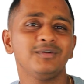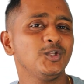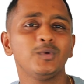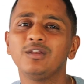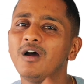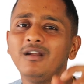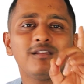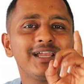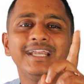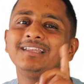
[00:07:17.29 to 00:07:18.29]
but you will not
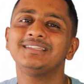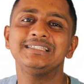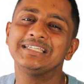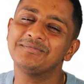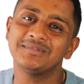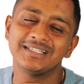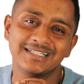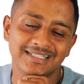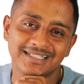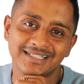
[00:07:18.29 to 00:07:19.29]
write the same
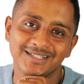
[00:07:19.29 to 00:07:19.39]
thing.